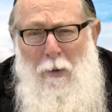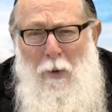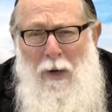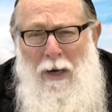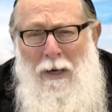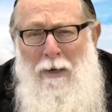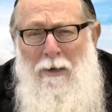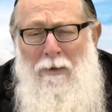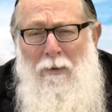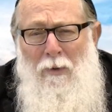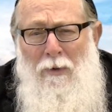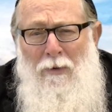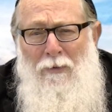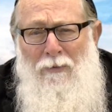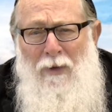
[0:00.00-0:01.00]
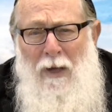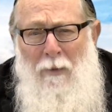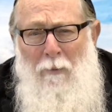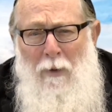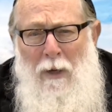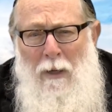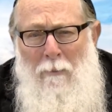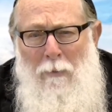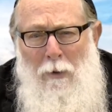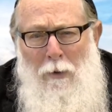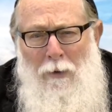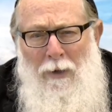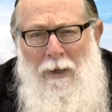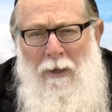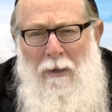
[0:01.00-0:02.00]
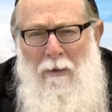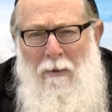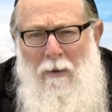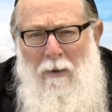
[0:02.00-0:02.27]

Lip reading: what I need to understand while I'm learning?